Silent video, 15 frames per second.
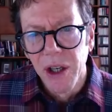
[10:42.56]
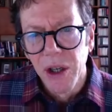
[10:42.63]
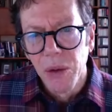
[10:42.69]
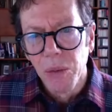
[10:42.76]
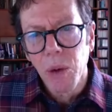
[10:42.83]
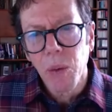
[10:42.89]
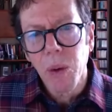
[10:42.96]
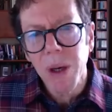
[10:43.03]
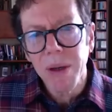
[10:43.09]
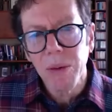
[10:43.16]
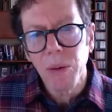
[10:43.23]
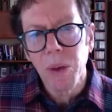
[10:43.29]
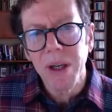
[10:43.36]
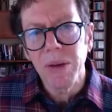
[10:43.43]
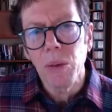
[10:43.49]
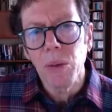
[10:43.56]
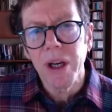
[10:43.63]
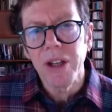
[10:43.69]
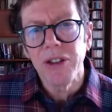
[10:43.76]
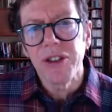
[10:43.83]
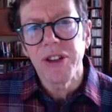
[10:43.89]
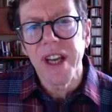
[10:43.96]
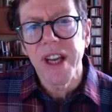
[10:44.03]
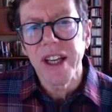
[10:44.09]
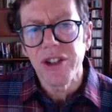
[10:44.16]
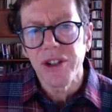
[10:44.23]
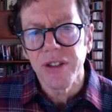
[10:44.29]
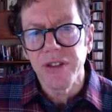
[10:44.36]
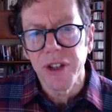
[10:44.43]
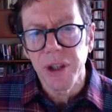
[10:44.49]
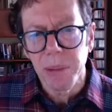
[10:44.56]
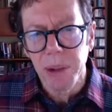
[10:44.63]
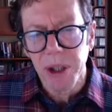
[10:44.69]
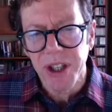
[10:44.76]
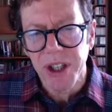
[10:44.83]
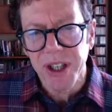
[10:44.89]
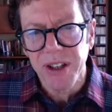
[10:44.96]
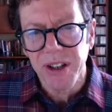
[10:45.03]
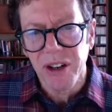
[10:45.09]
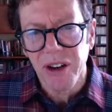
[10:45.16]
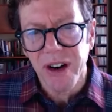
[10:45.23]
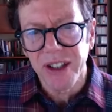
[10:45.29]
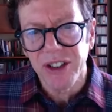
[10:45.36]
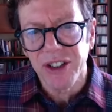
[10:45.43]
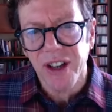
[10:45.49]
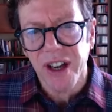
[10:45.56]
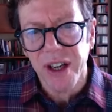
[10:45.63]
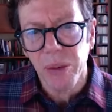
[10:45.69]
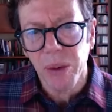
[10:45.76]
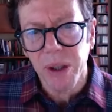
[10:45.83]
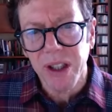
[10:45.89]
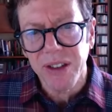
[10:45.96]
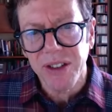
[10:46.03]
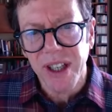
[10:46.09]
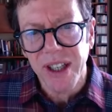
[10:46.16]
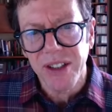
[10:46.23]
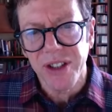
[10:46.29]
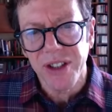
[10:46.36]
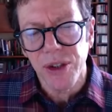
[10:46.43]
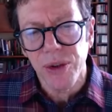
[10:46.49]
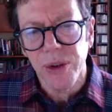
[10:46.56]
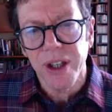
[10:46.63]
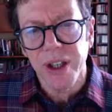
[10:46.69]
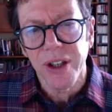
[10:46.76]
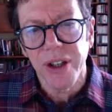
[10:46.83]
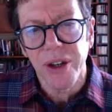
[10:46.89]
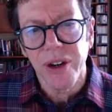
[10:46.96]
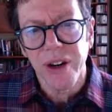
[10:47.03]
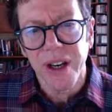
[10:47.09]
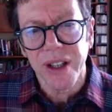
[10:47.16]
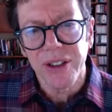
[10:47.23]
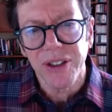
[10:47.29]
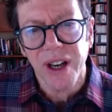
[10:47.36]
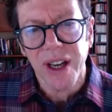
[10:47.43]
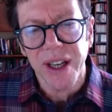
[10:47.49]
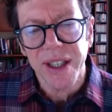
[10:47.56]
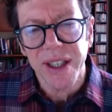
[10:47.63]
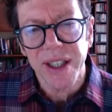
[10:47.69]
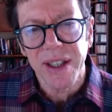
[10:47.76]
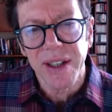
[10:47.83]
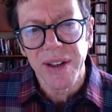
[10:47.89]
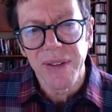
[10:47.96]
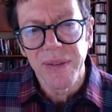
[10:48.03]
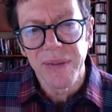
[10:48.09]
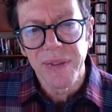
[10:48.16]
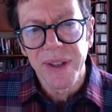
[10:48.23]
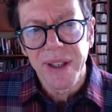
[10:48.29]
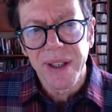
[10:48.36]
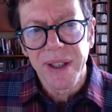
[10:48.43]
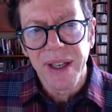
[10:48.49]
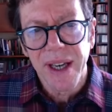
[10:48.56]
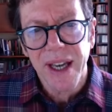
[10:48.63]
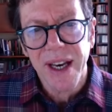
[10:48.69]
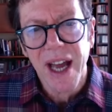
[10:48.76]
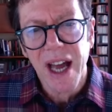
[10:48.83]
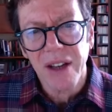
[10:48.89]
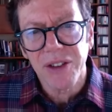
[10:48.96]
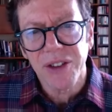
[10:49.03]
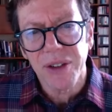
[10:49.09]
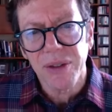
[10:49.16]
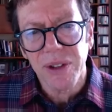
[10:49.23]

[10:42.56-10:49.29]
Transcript: Well, what what what is the nature of your particular anxiety? What tends to trigger your anxiety, and how does it mm-hmm.